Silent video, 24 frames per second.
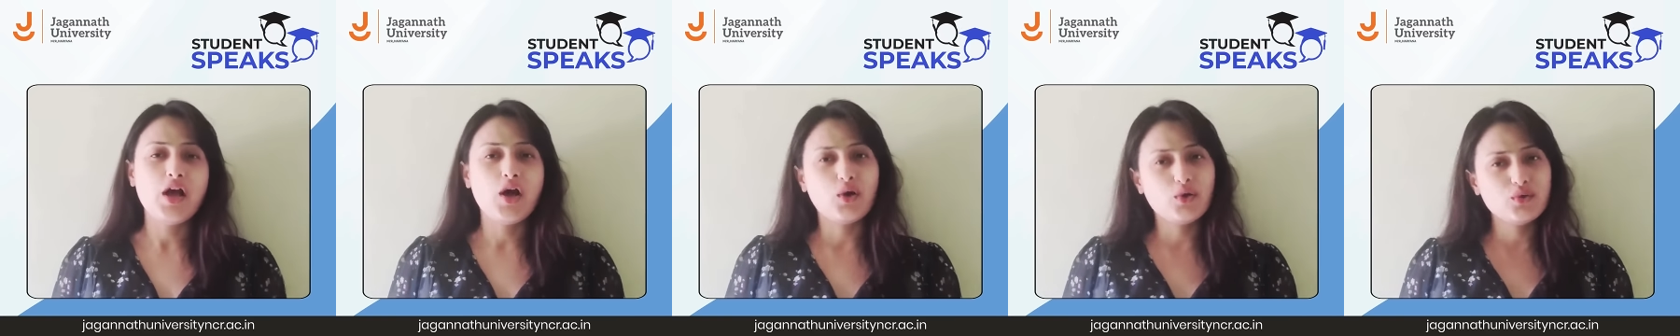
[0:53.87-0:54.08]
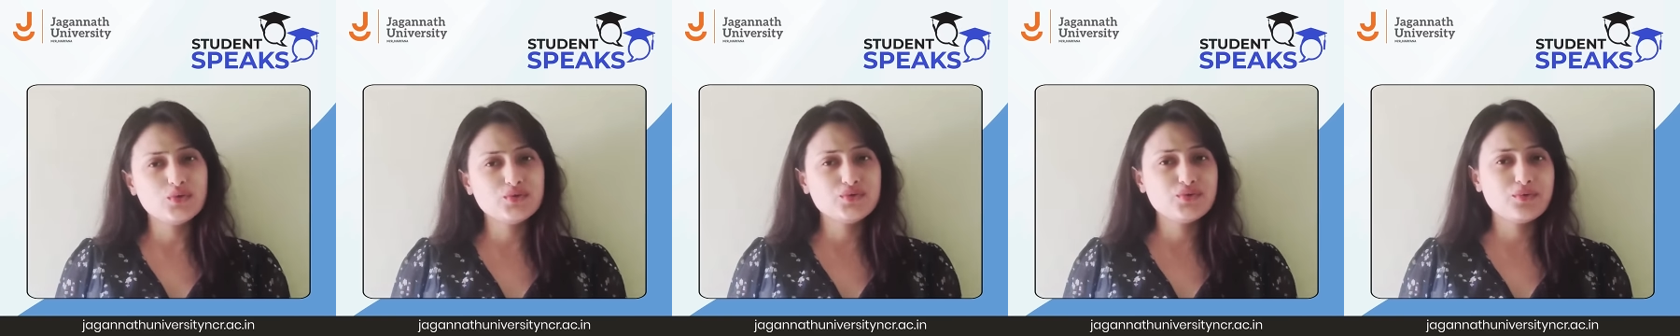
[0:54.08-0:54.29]

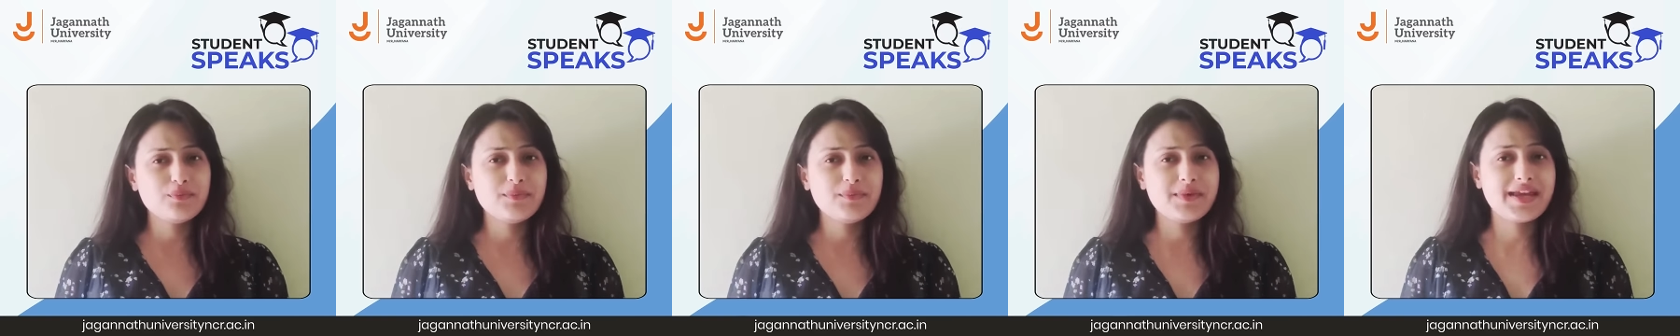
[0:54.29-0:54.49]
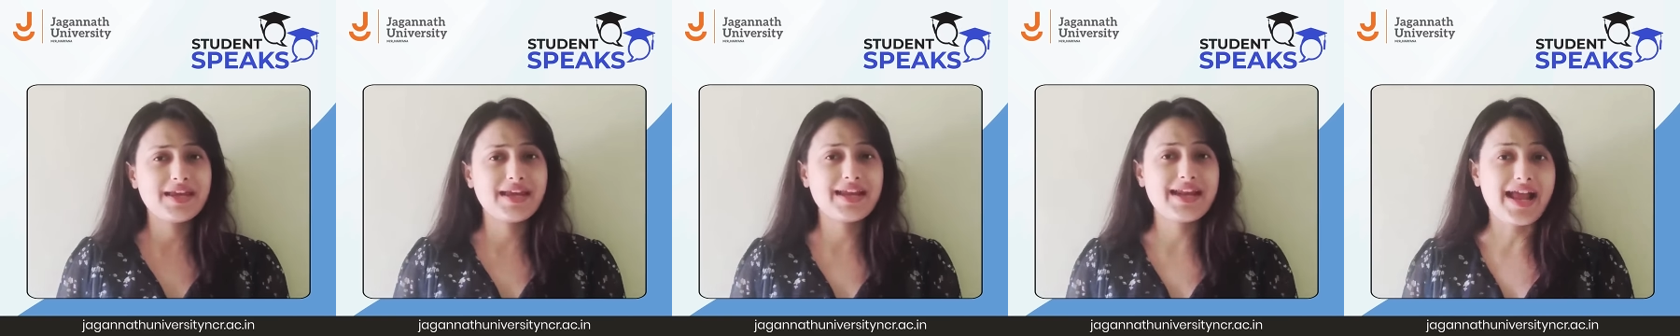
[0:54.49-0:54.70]
Also,
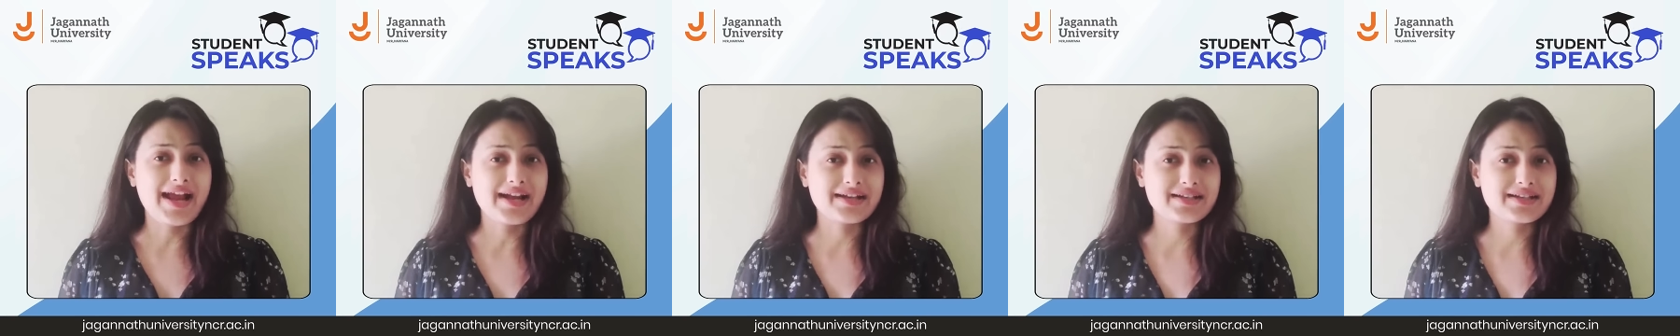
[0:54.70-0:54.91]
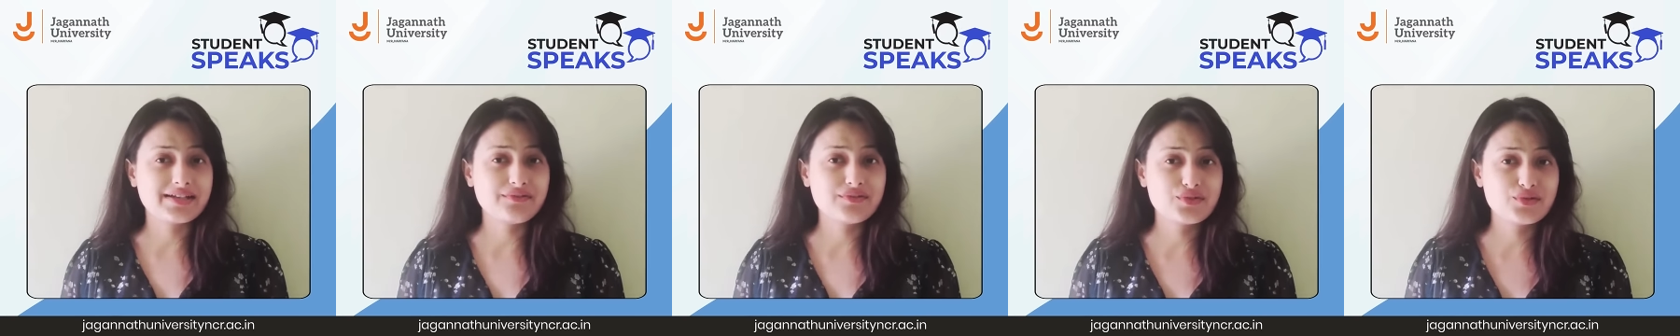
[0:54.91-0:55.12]
being an
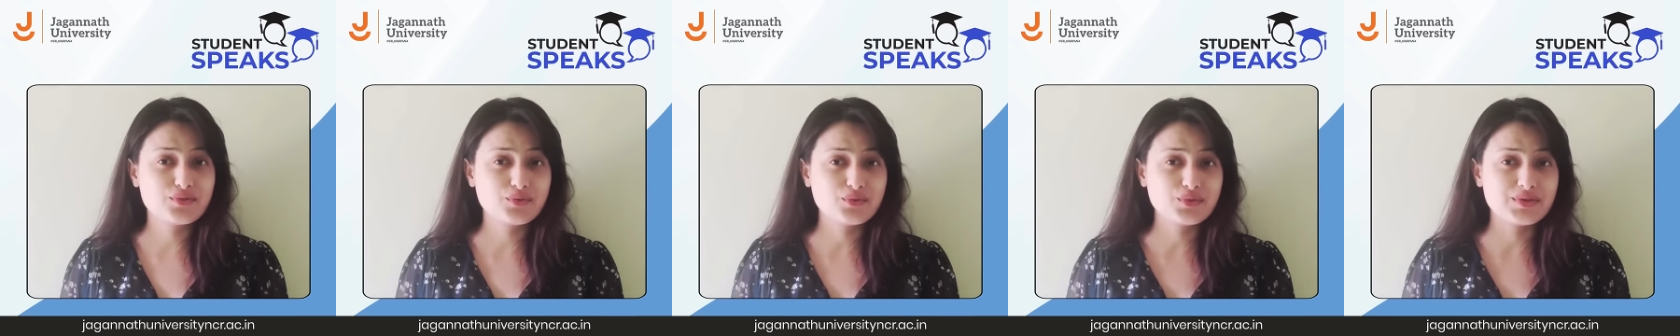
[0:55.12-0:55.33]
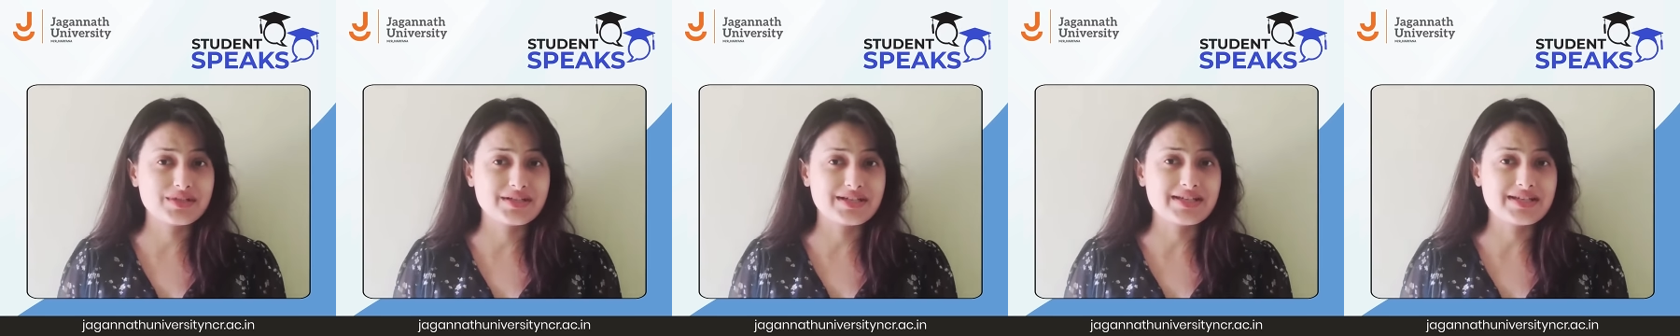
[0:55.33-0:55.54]
active
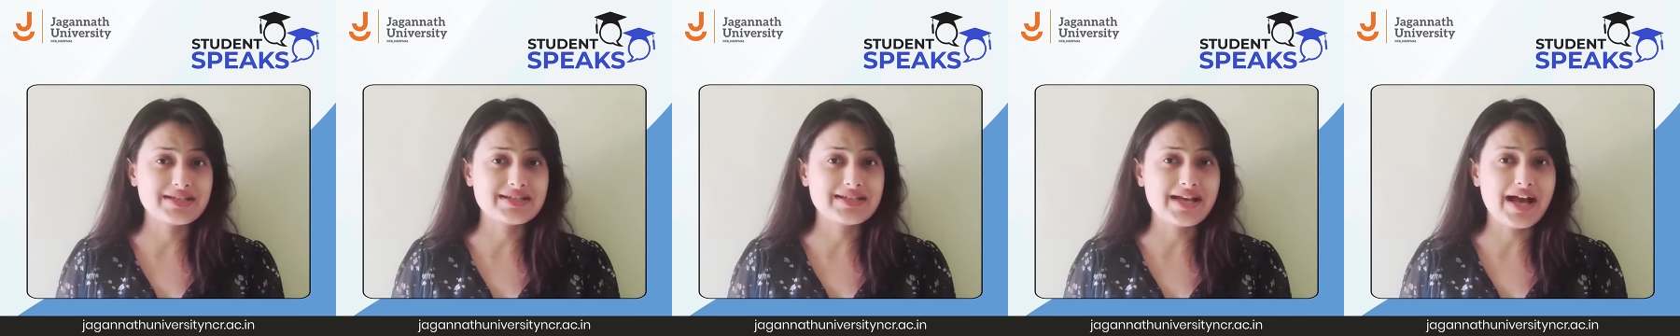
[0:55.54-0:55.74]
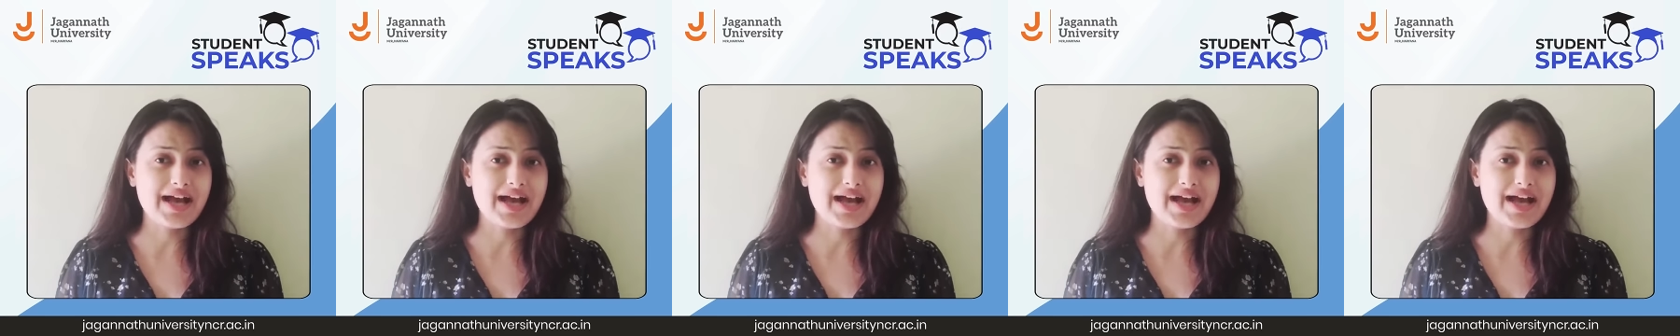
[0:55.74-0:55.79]
student,